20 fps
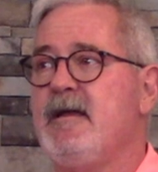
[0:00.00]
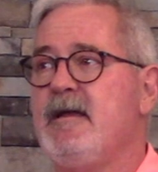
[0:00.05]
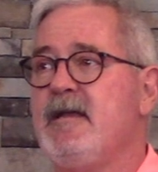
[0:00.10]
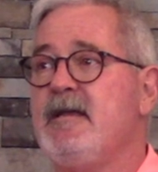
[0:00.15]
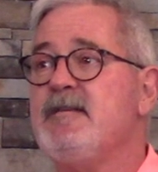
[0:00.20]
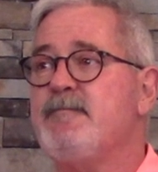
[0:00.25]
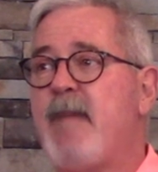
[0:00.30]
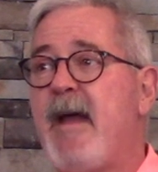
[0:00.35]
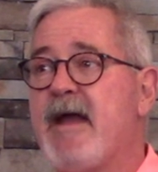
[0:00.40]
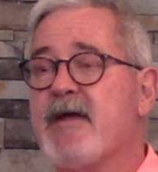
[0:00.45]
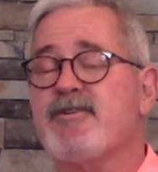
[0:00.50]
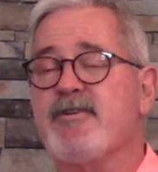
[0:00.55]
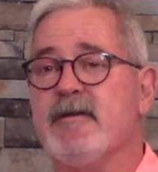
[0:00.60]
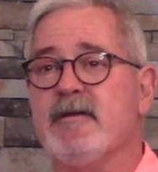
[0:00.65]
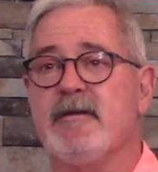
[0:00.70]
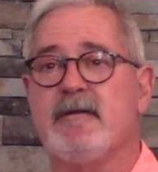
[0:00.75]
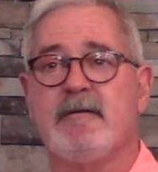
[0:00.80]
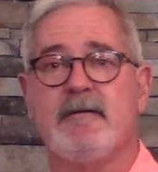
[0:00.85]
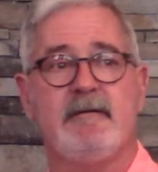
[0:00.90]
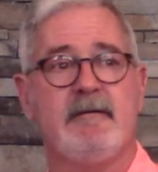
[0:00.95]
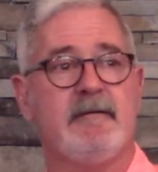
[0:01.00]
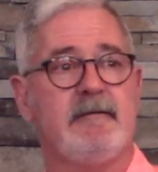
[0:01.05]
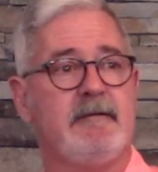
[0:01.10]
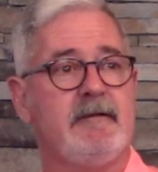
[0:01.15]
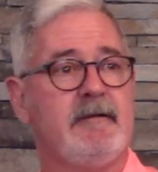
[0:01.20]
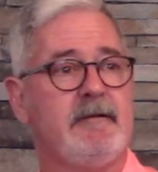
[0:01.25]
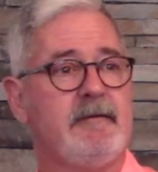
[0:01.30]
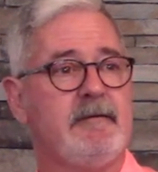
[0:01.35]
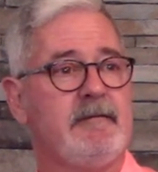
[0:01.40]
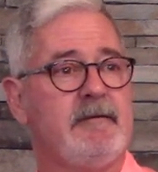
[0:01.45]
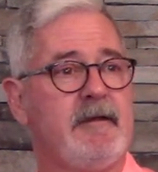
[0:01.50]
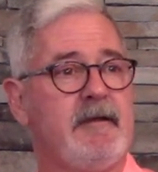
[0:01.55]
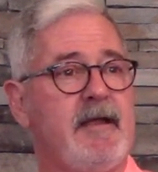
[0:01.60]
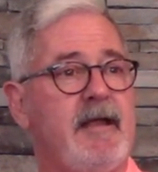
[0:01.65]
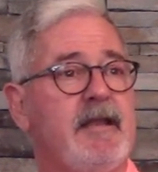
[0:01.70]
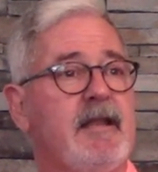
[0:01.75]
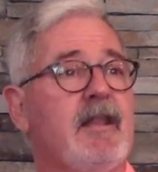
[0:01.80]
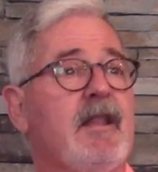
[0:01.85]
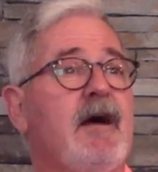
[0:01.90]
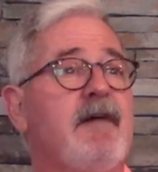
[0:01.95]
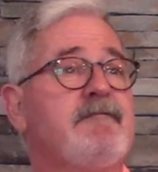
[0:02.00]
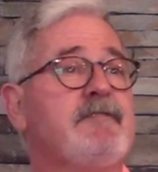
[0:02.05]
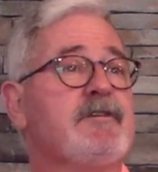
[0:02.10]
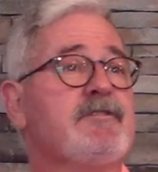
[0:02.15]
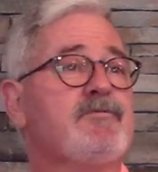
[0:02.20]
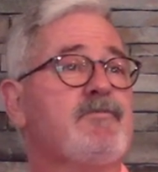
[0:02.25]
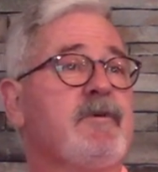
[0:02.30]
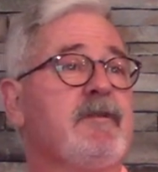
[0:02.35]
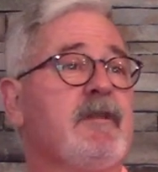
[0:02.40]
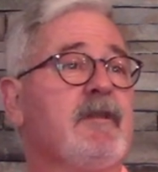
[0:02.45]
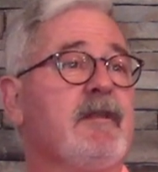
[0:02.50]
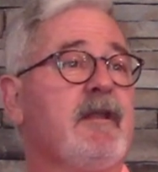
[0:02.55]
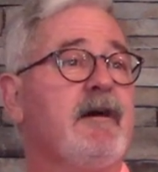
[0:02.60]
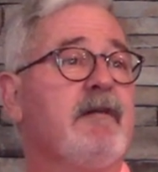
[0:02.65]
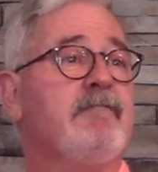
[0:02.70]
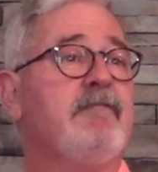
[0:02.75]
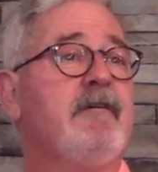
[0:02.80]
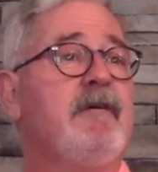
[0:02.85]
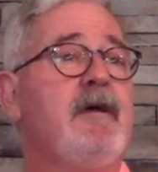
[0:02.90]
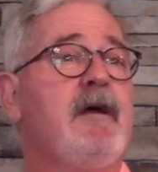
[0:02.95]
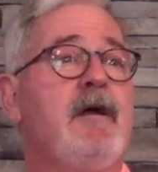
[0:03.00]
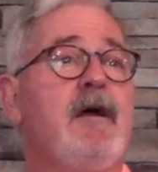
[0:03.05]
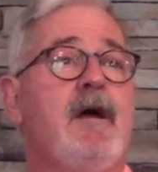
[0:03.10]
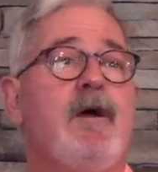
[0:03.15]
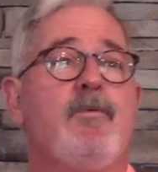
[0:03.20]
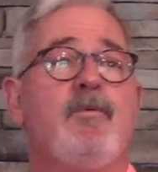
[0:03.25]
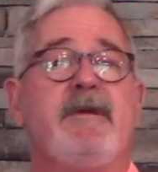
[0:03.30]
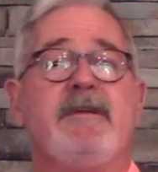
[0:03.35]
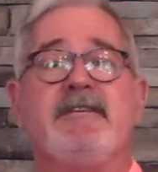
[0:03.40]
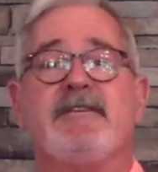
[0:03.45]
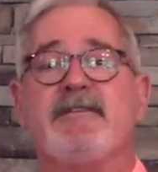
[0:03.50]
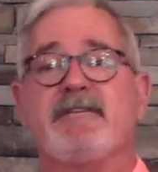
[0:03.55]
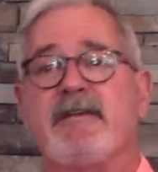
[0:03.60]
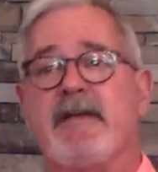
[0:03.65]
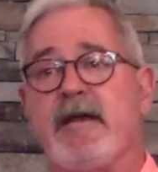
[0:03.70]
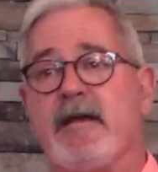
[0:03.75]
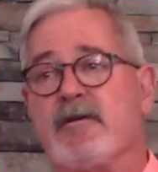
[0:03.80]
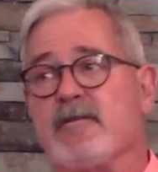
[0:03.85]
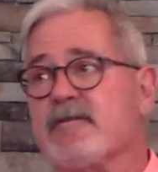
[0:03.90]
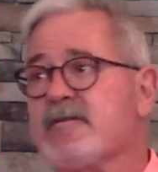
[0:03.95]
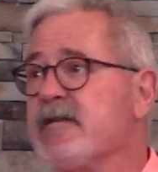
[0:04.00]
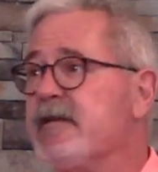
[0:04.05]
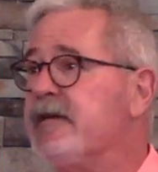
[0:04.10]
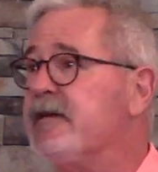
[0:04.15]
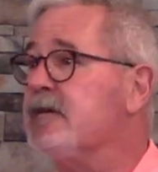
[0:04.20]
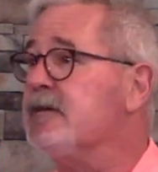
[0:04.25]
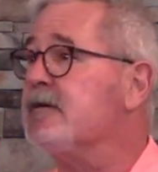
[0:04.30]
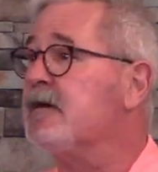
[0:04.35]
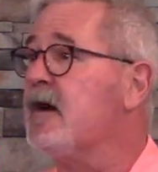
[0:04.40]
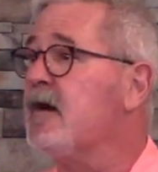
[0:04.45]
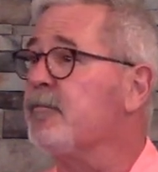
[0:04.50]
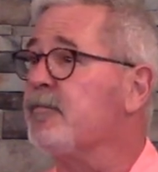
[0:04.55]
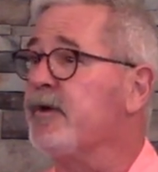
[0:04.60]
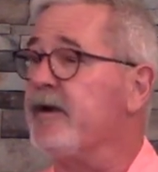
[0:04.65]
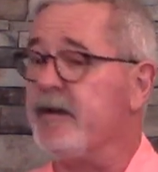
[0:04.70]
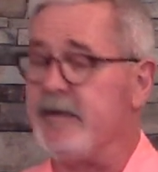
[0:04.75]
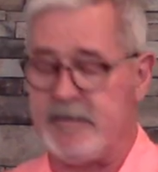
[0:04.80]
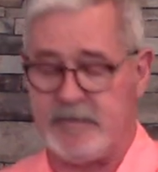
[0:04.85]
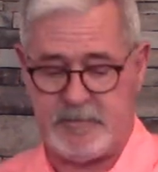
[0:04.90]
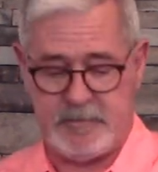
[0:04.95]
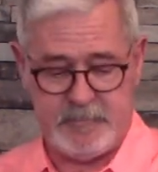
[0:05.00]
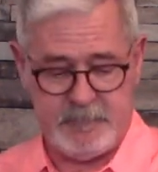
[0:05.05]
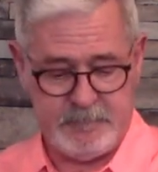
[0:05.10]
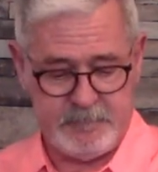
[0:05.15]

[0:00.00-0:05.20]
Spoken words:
He's passionate and loves us with a love we scarcely can comprehend.